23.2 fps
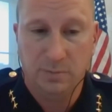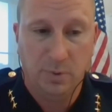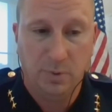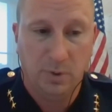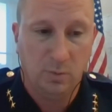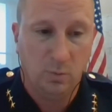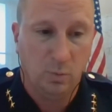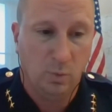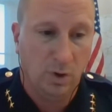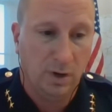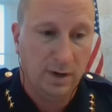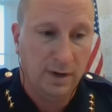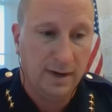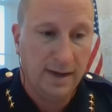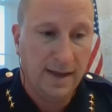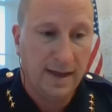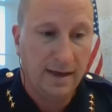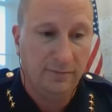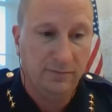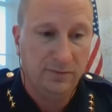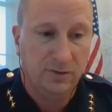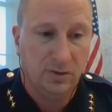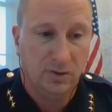But we're going to
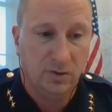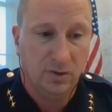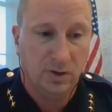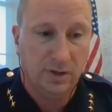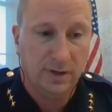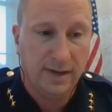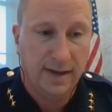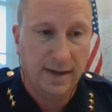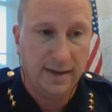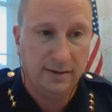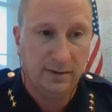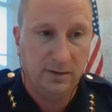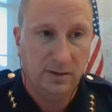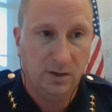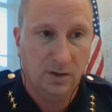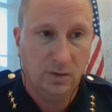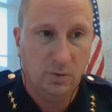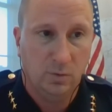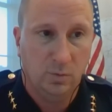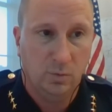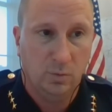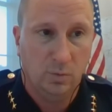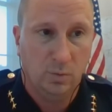have to look at, you
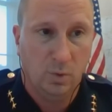know,